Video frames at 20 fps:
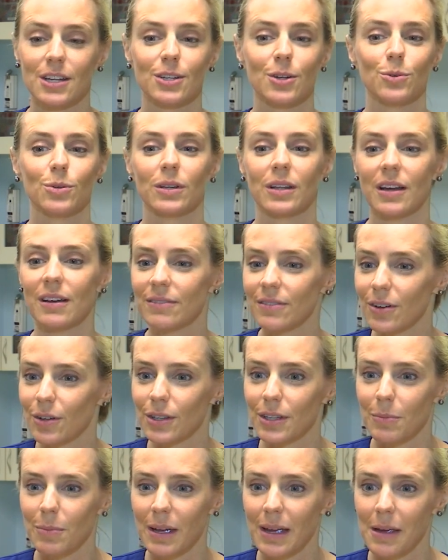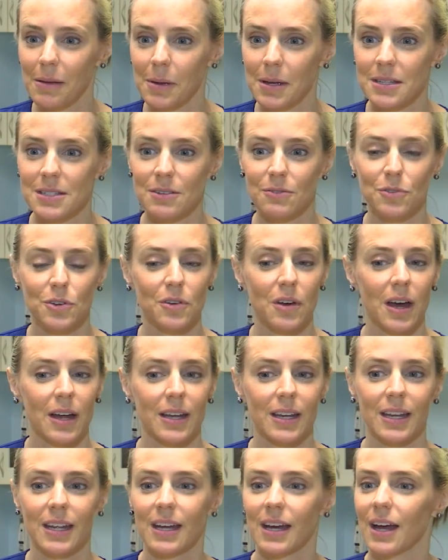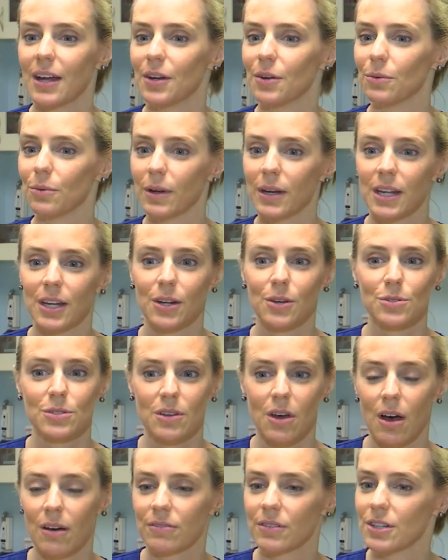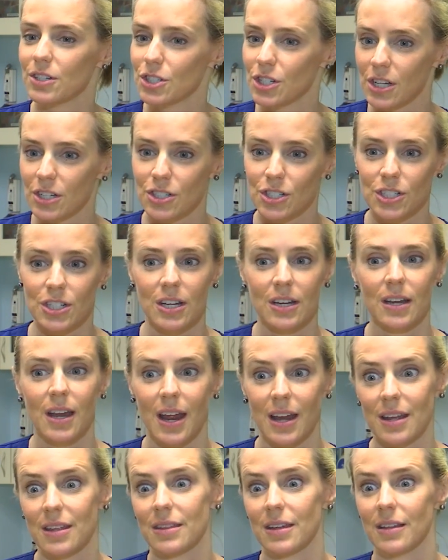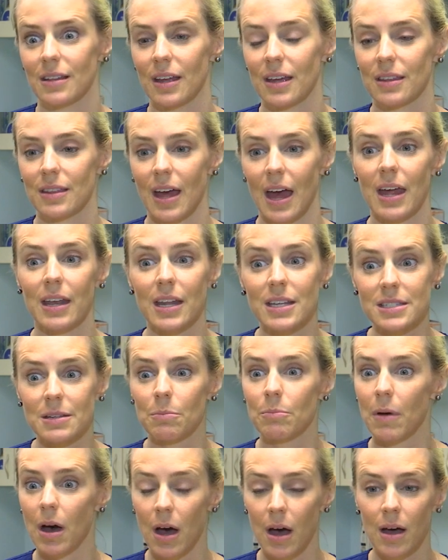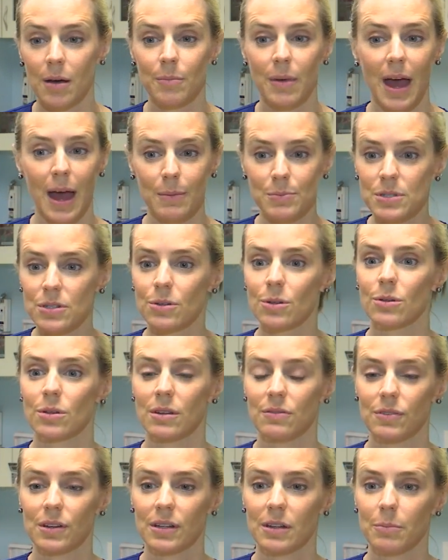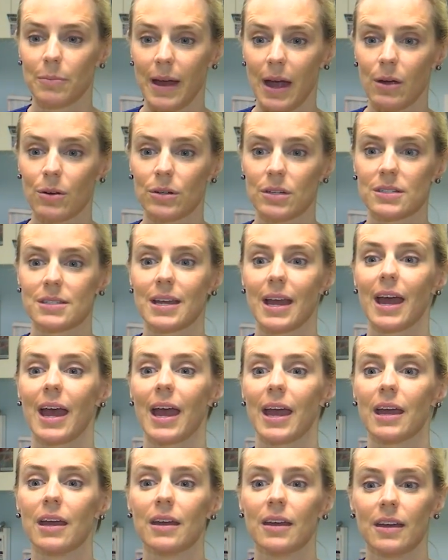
Don't love on the babies if you got any kind of runny nose, cough, congestion, anything like that. And as a mom, absolutely feel empowered to say, hey,